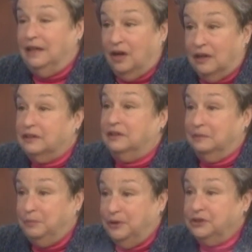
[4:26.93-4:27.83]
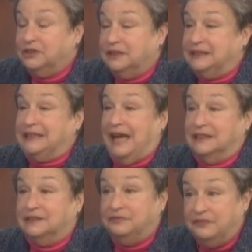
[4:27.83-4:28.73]
are going to push this
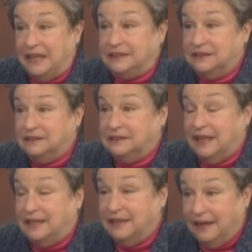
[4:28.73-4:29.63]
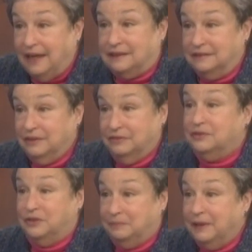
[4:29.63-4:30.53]
as fast as they can
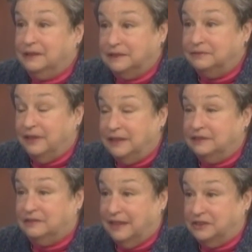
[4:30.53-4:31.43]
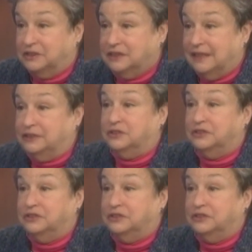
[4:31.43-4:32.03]
through the Pennsylvania legislature.